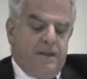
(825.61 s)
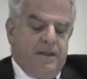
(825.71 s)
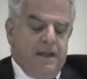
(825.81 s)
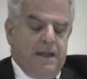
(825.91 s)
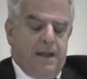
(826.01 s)

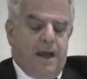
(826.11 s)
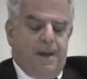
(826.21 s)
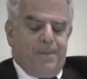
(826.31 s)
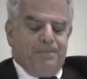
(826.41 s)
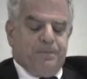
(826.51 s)
The
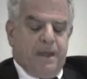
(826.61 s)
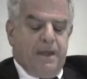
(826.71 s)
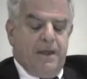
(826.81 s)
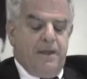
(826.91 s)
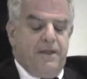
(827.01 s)

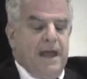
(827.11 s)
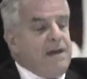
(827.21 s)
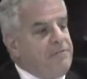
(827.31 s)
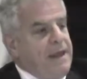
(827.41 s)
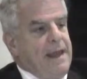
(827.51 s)

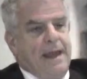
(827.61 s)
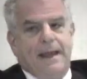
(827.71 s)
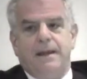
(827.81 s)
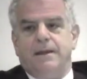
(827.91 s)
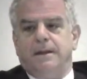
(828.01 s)

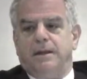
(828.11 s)
FAA,